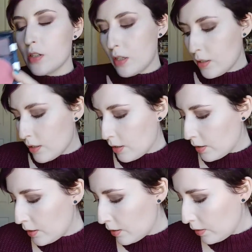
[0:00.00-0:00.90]
the shade
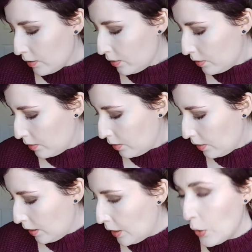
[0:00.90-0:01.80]
Dahlia,
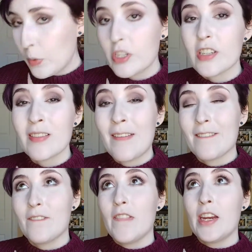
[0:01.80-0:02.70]
which is
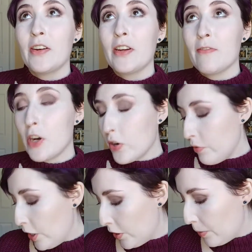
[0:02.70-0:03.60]
very, very,
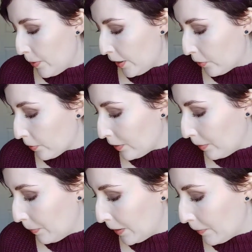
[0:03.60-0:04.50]
very powdery
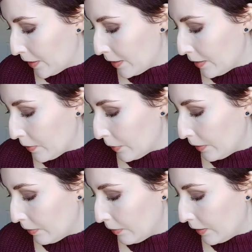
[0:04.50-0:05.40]
and pigmented, so I
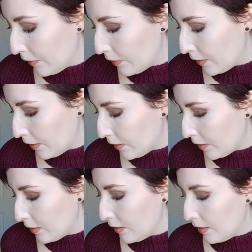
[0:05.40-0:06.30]
literally have to like
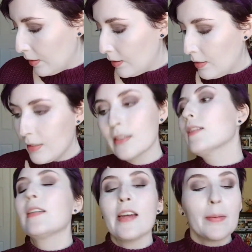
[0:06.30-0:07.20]

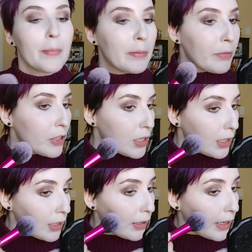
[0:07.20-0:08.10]
tap my brush
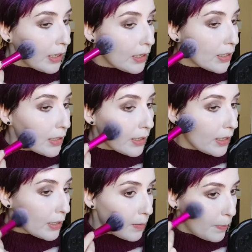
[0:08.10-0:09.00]
in the lightest
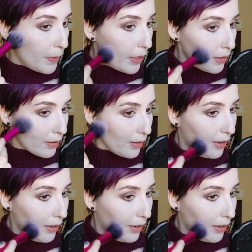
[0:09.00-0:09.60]
bit